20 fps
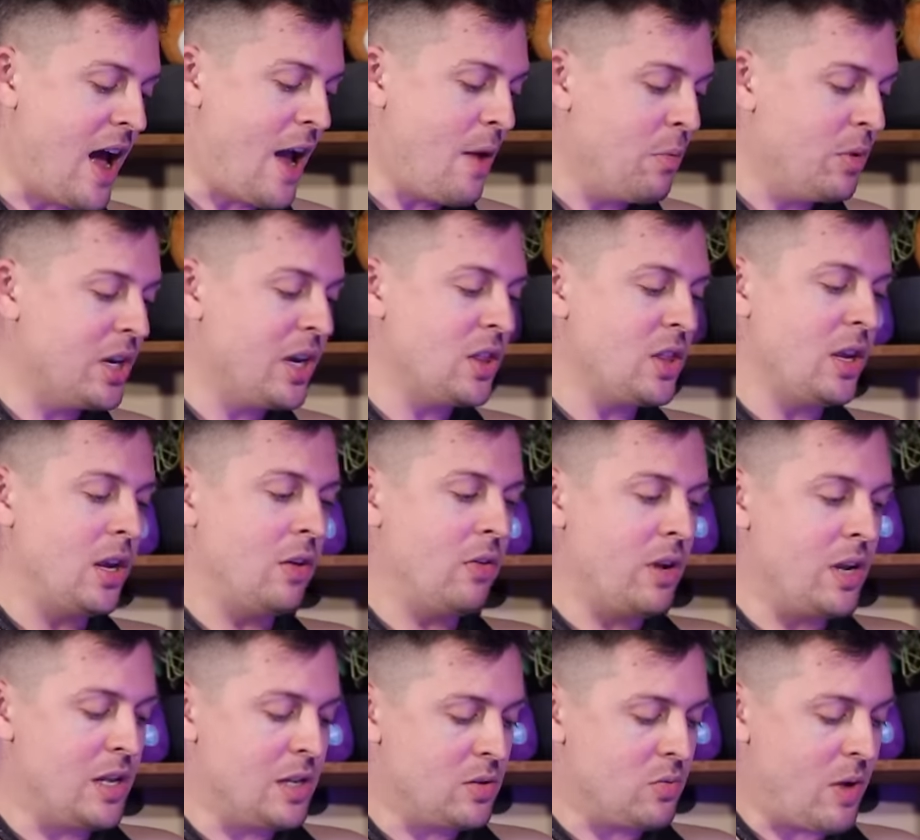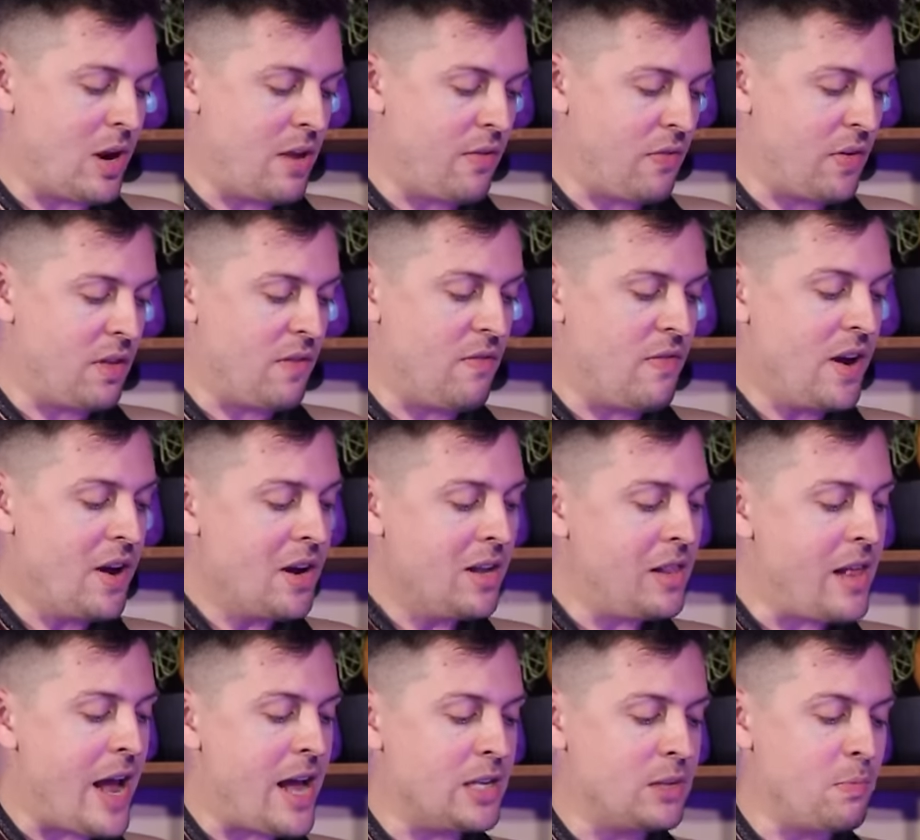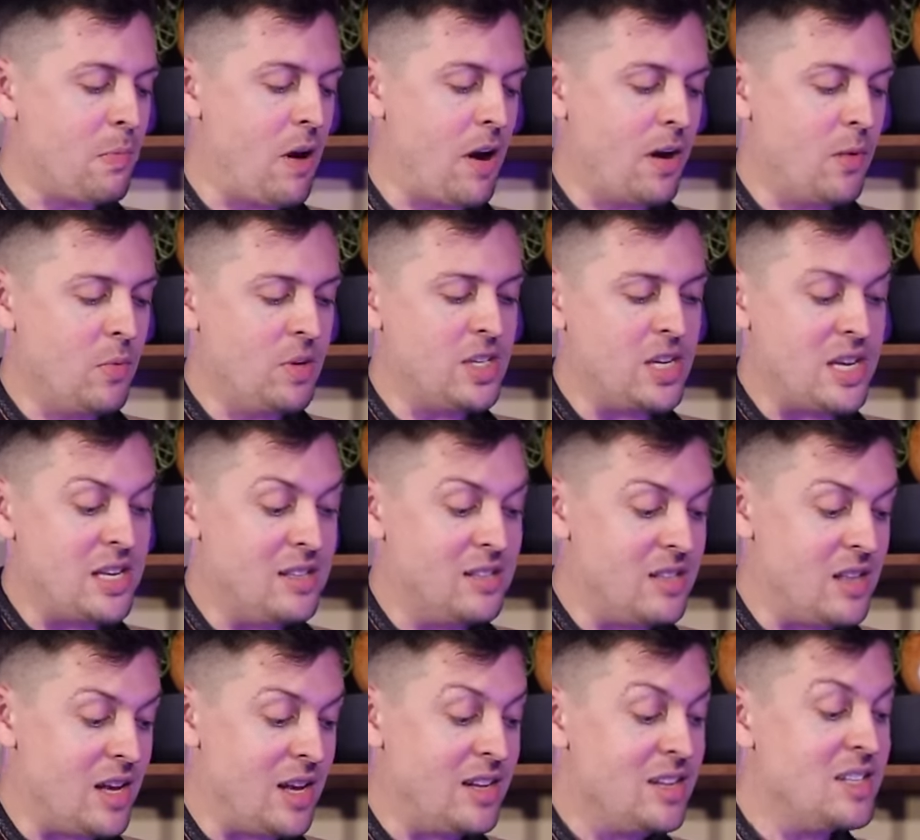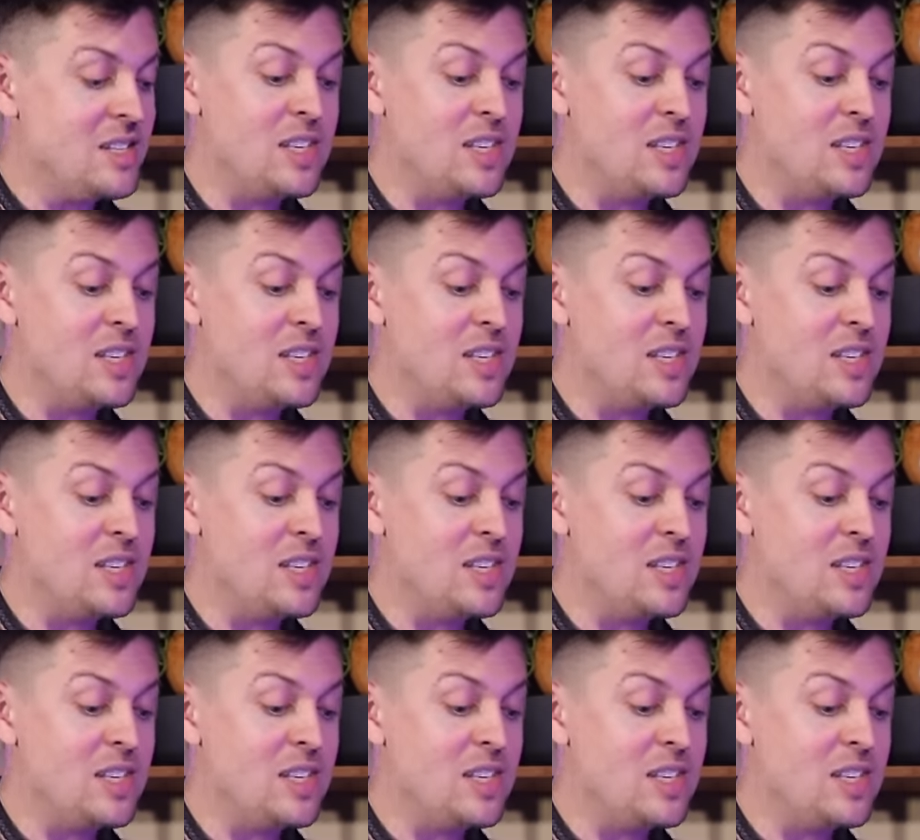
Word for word: I will get the ingredients ready for the very last part, which is the